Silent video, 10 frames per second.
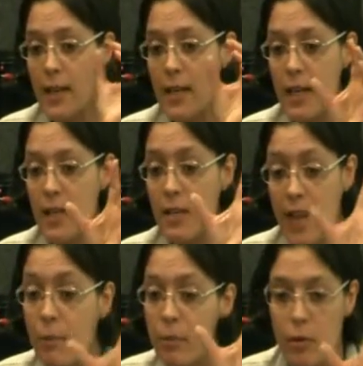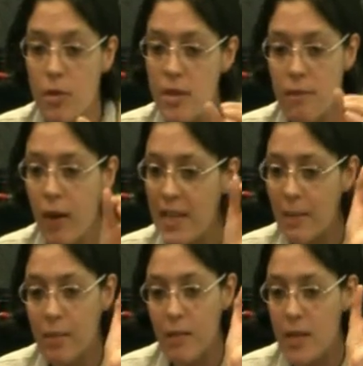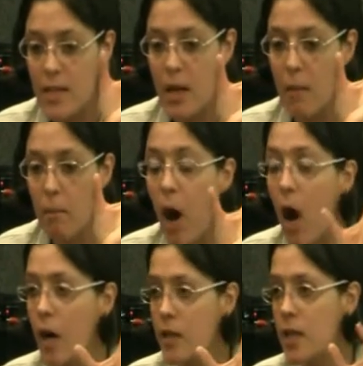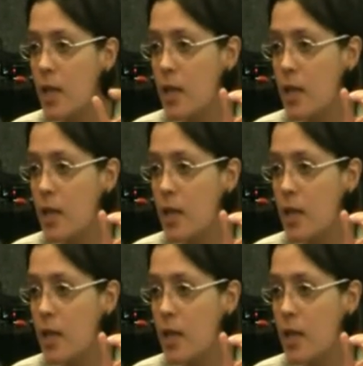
in, in the neighborhood, for example, there is a park